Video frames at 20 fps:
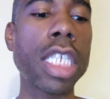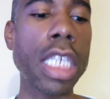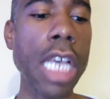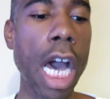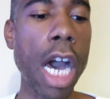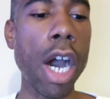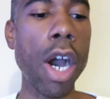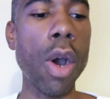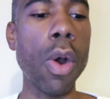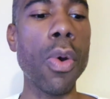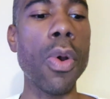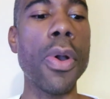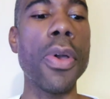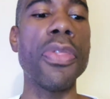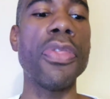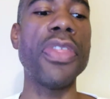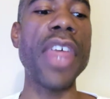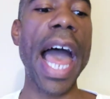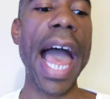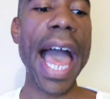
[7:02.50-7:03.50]

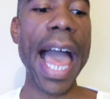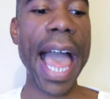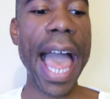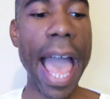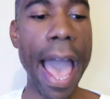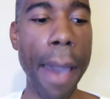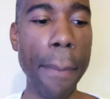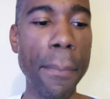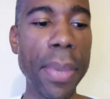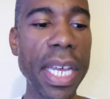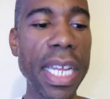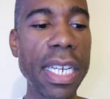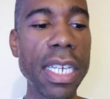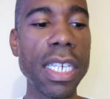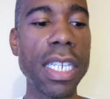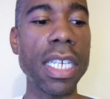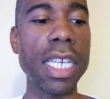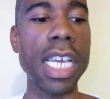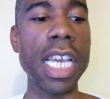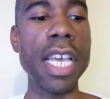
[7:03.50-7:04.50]
So that
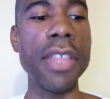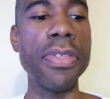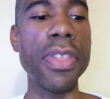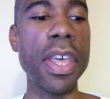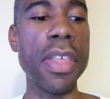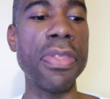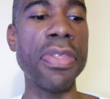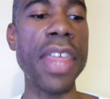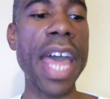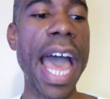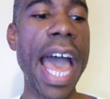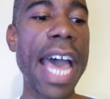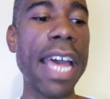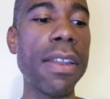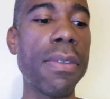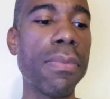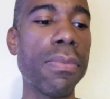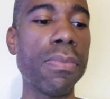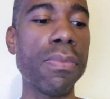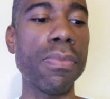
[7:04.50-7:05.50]
happened, and then
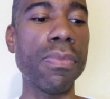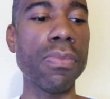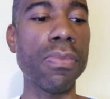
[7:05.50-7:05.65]
that